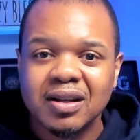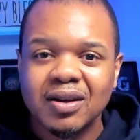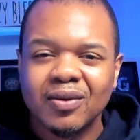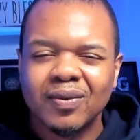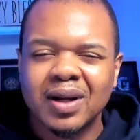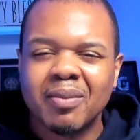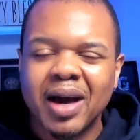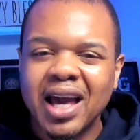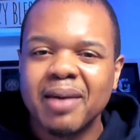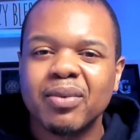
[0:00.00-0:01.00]
when I'm
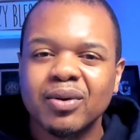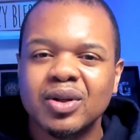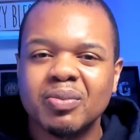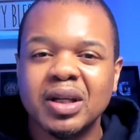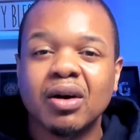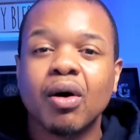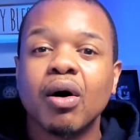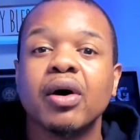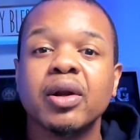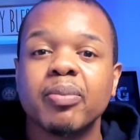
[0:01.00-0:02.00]
able to be
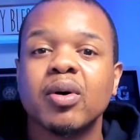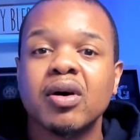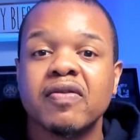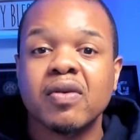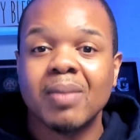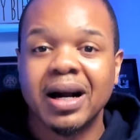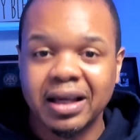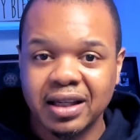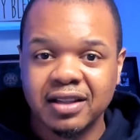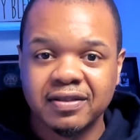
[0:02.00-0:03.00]
called upon for my
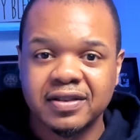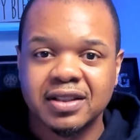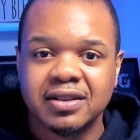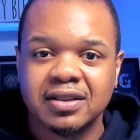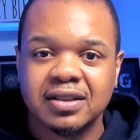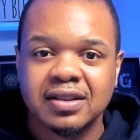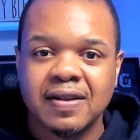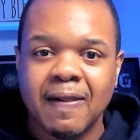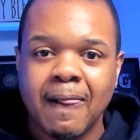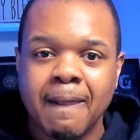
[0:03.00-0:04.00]
gift.
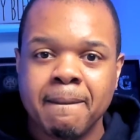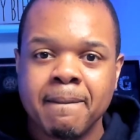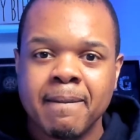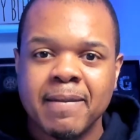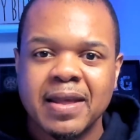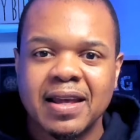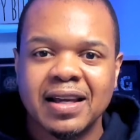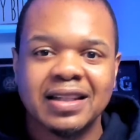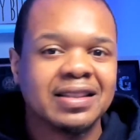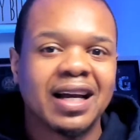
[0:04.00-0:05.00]

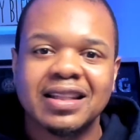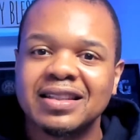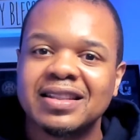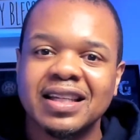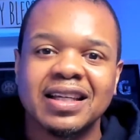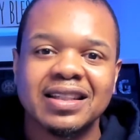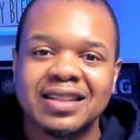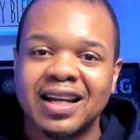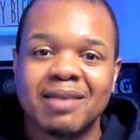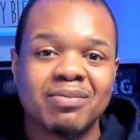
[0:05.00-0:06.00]
It's not the things
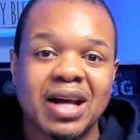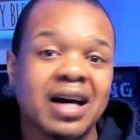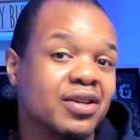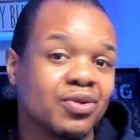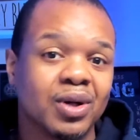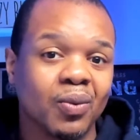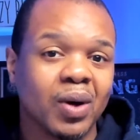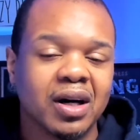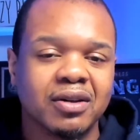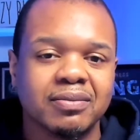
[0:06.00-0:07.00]
that I'm not doing
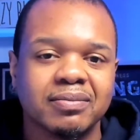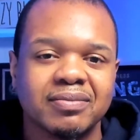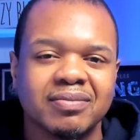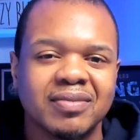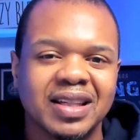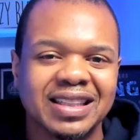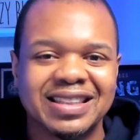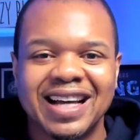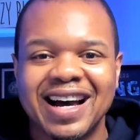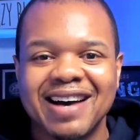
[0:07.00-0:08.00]
well. It's
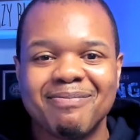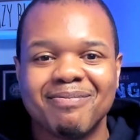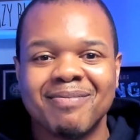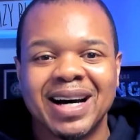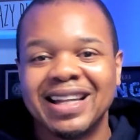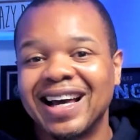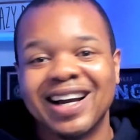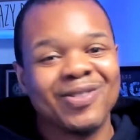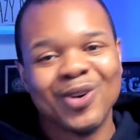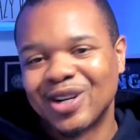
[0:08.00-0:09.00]
not my lack
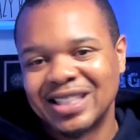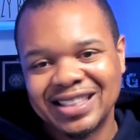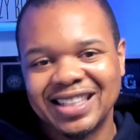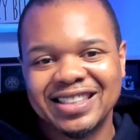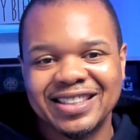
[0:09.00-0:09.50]
of organization,